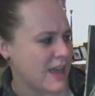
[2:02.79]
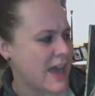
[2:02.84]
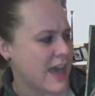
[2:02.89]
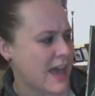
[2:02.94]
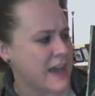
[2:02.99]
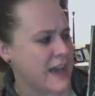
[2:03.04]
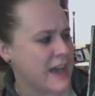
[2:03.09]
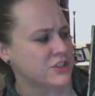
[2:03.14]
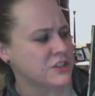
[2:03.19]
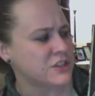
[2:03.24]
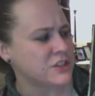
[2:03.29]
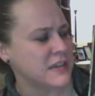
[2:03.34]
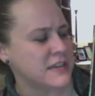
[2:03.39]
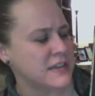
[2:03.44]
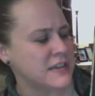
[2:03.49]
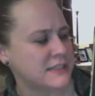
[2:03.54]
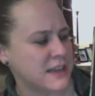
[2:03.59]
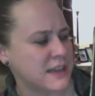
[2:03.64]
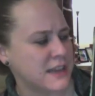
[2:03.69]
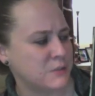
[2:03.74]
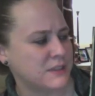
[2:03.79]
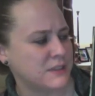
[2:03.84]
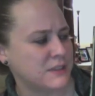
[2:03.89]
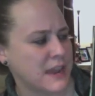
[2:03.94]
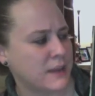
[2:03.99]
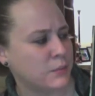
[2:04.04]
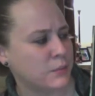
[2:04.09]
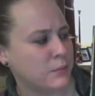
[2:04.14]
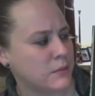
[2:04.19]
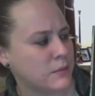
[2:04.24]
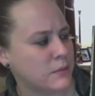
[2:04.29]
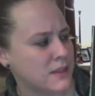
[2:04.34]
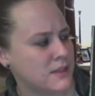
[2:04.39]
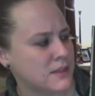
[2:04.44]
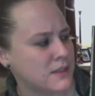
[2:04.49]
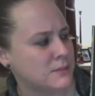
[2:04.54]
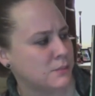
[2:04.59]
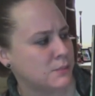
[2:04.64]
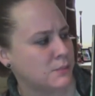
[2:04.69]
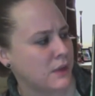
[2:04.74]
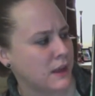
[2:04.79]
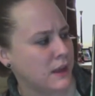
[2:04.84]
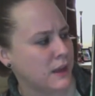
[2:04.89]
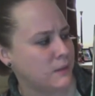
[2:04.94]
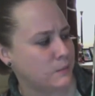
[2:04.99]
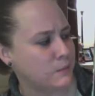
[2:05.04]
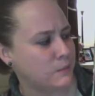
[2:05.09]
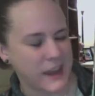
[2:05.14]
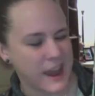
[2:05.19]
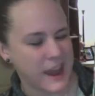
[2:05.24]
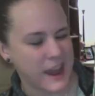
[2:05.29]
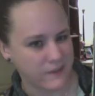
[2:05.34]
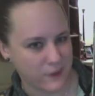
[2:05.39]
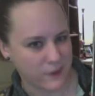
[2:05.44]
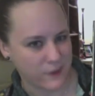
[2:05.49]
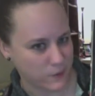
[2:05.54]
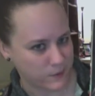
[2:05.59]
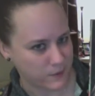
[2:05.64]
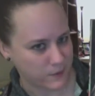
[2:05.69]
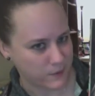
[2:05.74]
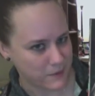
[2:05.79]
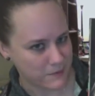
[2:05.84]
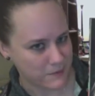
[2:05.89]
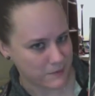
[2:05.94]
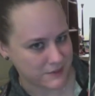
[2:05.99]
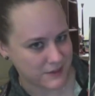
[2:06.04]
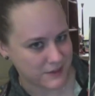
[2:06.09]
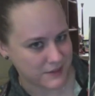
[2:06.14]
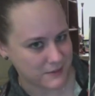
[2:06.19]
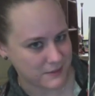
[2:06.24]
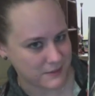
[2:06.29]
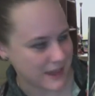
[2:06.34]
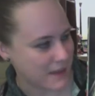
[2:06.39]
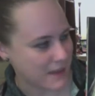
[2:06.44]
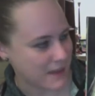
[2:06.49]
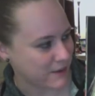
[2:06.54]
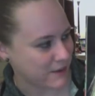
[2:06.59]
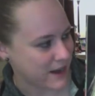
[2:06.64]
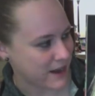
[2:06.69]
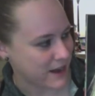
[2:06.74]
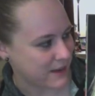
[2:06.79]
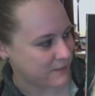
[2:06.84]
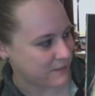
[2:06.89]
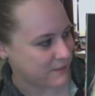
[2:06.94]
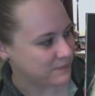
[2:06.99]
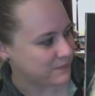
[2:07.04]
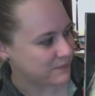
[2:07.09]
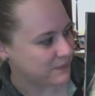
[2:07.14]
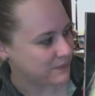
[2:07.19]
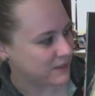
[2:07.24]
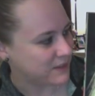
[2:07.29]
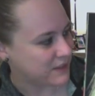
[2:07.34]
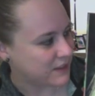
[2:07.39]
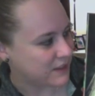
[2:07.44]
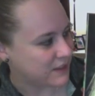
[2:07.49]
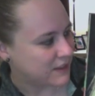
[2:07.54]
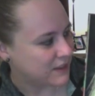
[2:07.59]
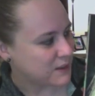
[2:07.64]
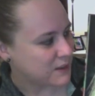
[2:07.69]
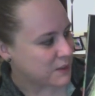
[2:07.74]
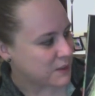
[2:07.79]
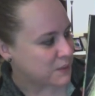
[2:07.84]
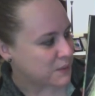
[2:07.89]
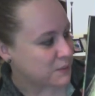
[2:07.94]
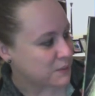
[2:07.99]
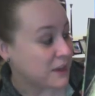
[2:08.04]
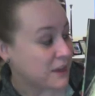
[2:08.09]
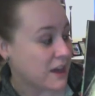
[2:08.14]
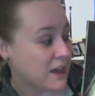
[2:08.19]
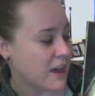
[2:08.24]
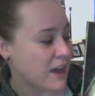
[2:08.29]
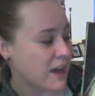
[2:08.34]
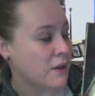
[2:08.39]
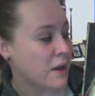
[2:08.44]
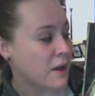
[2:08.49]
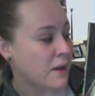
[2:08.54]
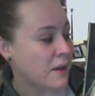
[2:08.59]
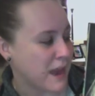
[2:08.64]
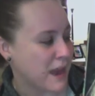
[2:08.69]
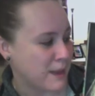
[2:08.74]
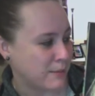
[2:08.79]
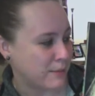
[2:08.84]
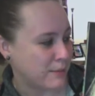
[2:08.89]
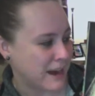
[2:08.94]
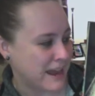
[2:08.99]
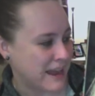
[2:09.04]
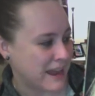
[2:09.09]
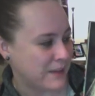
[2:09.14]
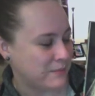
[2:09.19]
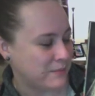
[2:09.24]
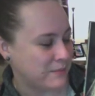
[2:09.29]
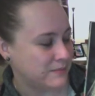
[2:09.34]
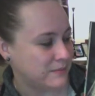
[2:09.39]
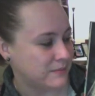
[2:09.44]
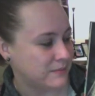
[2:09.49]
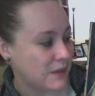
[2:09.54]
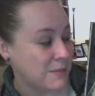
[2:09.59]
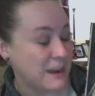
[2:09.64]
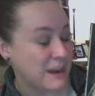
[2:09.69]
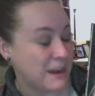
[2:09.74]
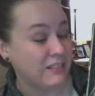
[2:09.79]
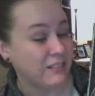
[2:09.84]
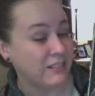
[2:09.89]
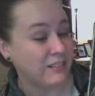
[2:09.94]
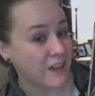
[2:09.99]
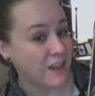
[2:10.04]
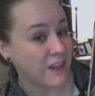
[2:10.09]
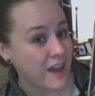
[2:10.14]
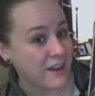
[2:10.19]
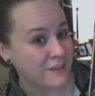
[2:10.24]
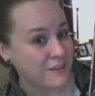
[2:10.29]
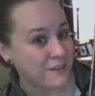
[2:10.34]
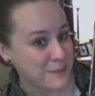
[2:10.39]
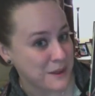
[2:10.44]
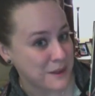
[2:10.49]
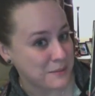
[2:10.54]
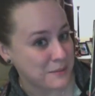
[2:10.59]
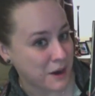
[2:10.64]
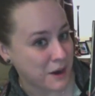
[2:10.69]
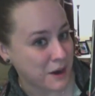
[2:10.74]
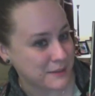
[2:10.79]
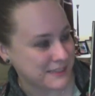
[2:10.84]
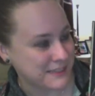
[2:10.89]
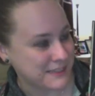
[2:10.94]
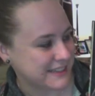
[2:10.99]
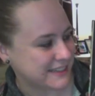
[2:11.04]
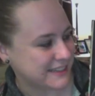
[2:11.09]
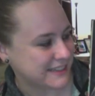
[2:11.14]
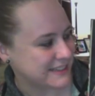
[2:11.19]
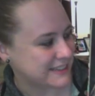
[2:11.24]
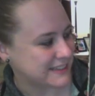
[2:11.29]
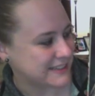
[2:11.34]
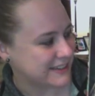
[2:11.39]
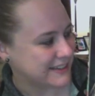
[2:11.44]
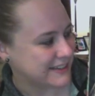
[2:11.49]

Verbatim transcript: Actually, his name was Abram at this point, but everyone remembers him as Abraham. When God called Abraham, he made a lot of big promises.